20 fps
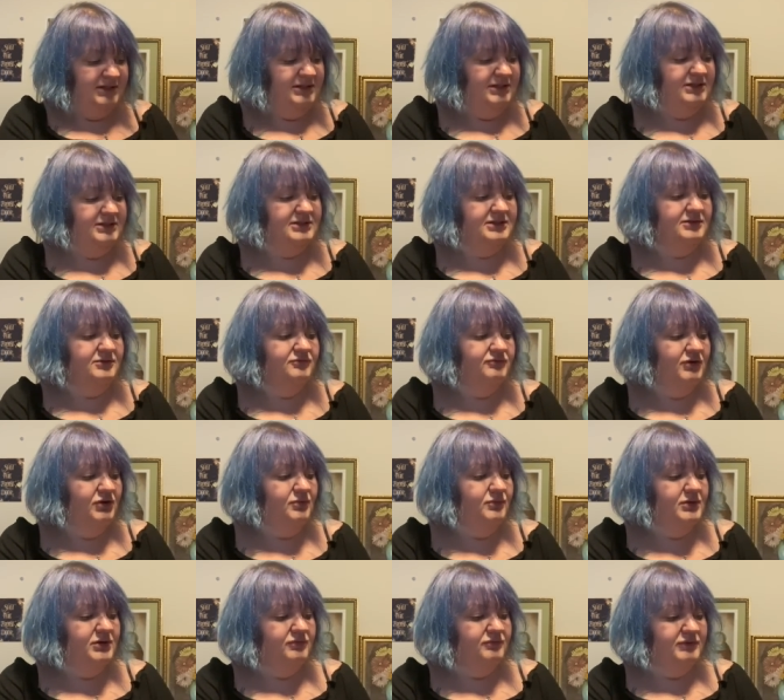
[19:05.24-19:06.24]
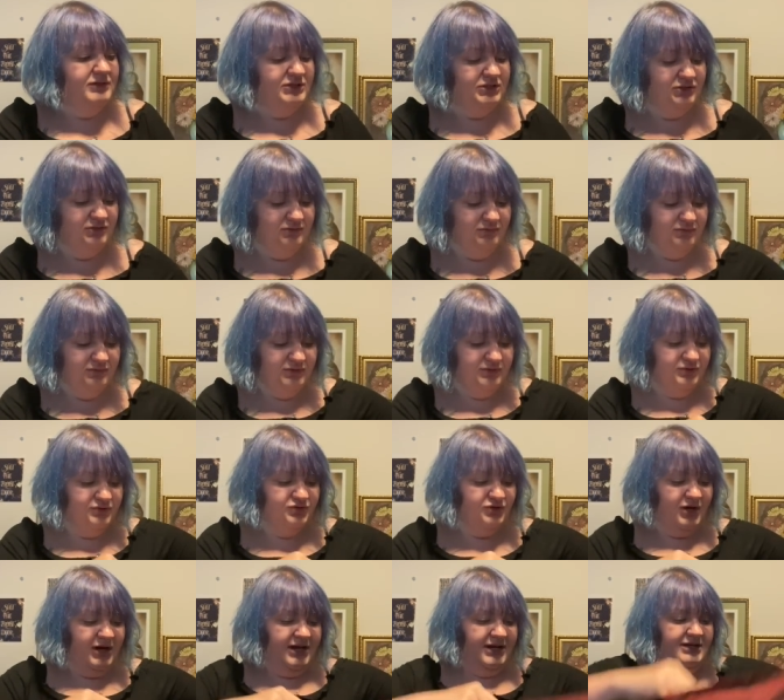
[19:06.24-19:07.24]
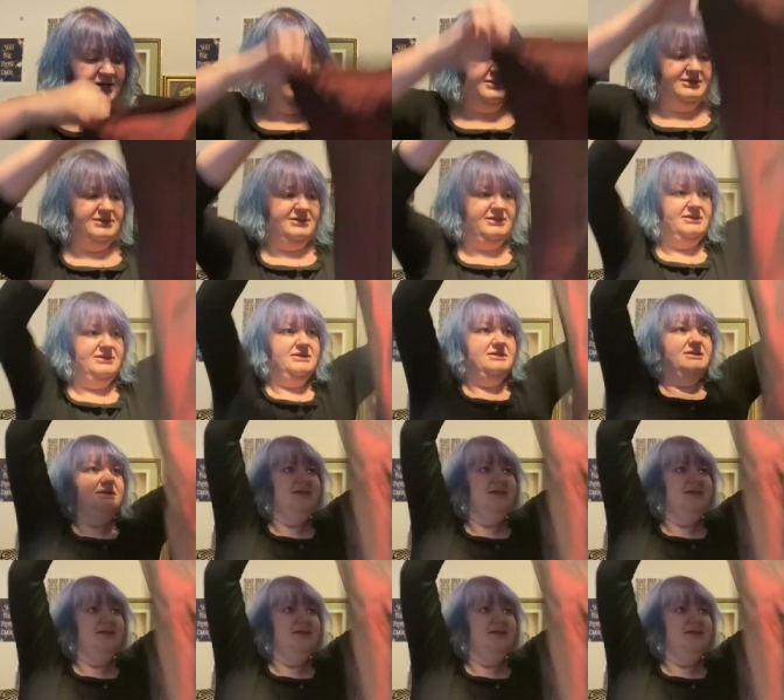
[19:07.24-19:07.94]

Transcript: It's a Roman Originals dress.